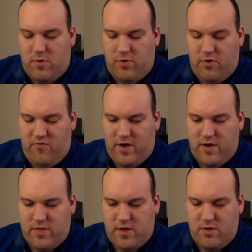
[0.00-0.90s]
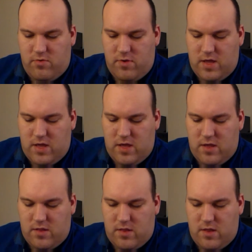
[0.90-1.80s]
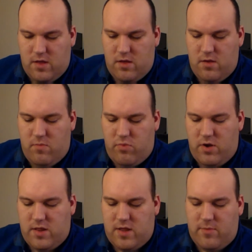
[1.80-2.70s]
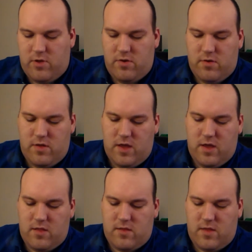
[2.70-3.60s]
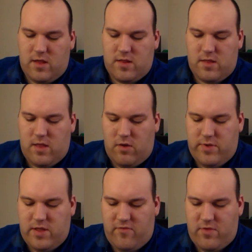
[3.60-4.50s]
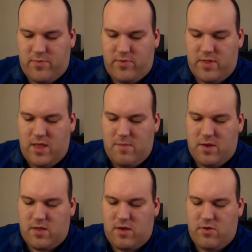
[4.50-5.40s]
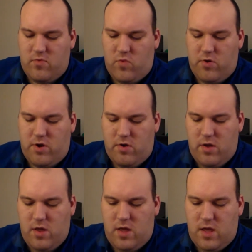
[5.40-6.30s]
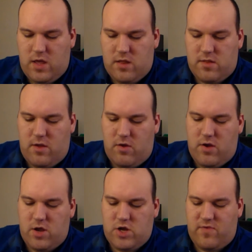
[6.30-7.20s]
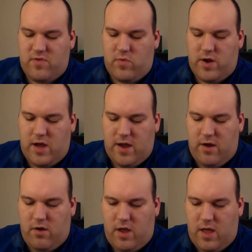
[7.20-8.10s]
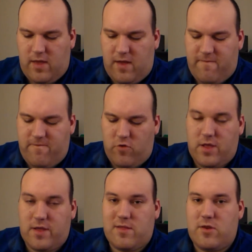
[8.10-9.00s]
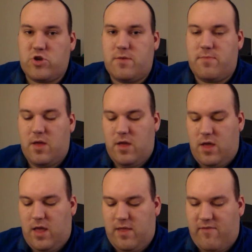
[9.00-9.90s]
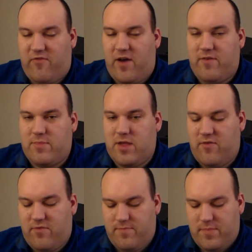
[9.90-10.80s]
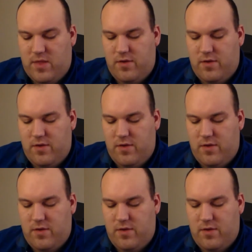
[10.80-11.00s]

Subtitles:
Their profile, though, is pretty similar. It's the only difference between them and a Tyranid Warrior is their initiative is 1 higher, and they have 4 less leadership, and they have a 5-up save.